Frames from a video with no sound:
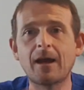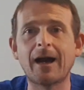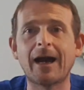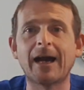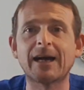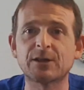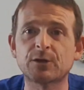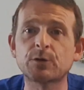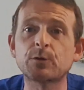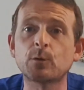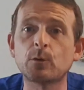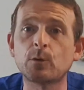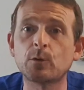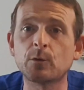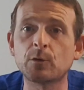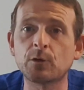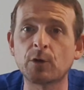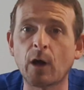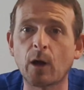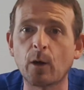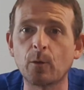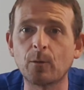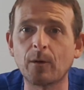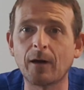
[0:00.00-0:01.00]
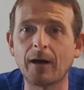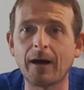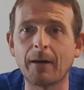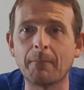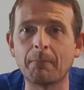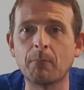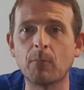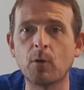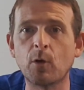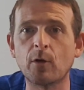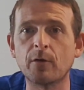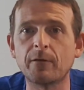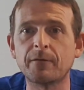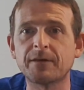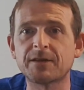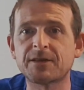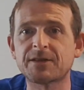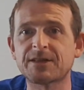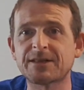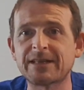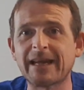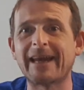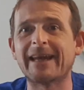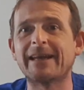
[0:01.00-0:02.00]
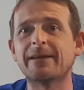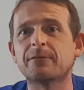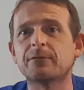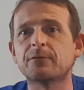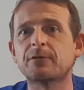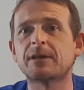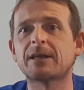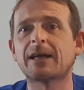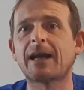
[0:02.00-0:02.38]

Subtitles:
As you all know, I'm more of a savoury